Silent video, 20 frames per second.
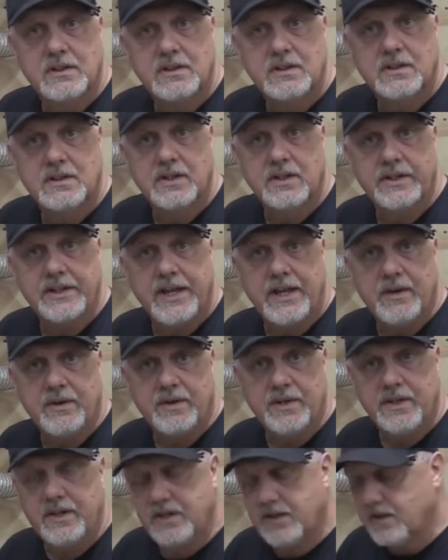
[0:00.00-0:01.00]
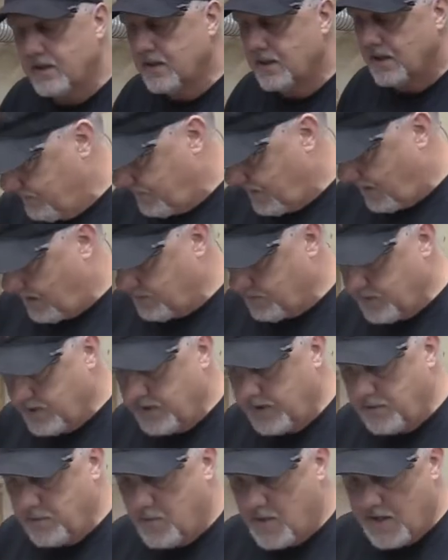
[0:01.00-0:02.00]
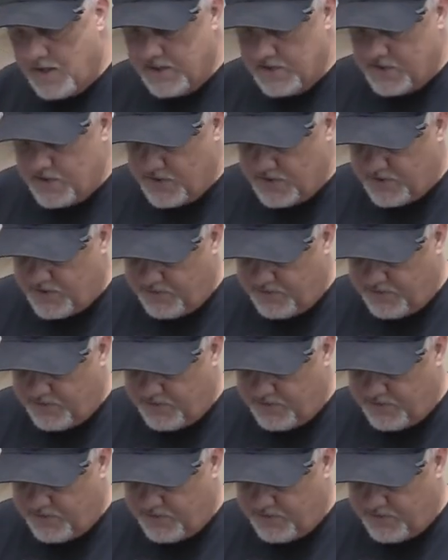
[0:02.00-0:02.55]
cut out here. I really want to just